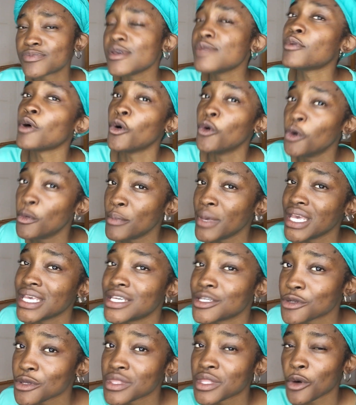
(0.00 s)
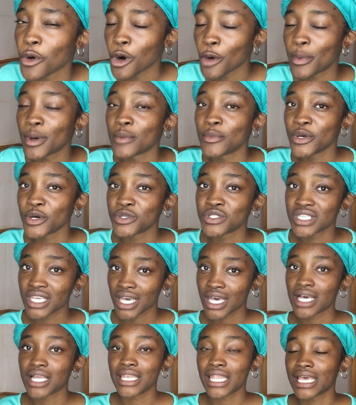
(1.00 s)
people who make it on the Copperbelt,
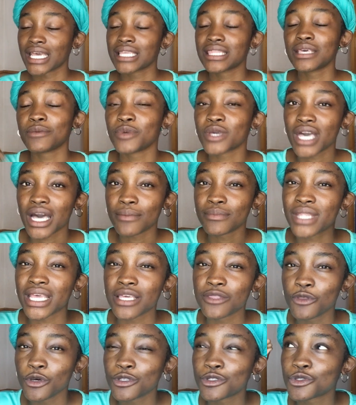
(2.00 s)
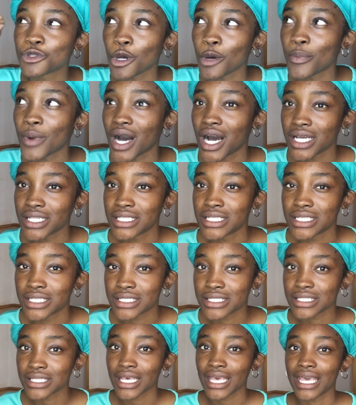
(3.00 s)
yeah? Like they become like those top
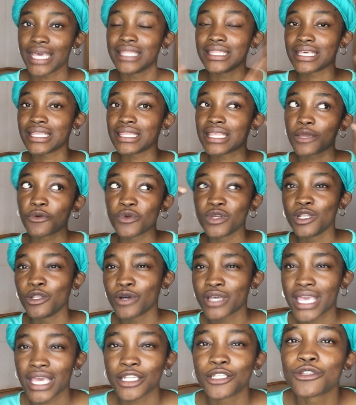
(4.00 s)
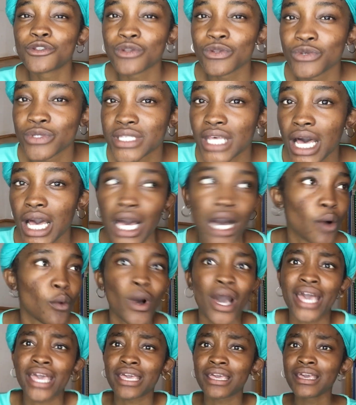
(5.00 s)
artists and then they relocate to Lusaka.
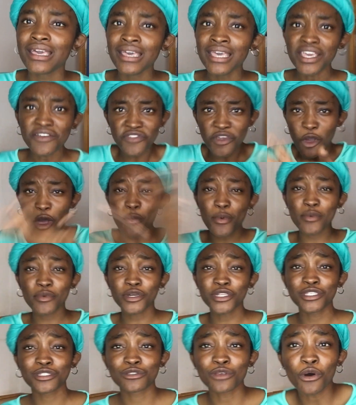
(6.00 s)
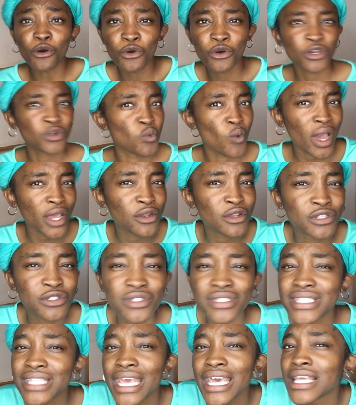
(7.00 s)
Why? If the Copperbelt is so good, why don't you
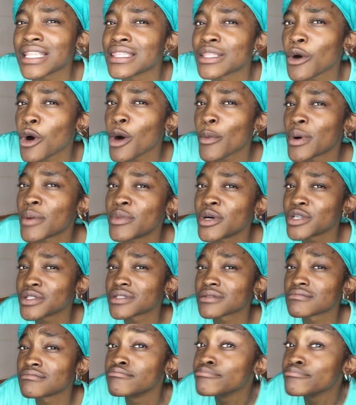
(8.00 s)
stay in the Copperbelt?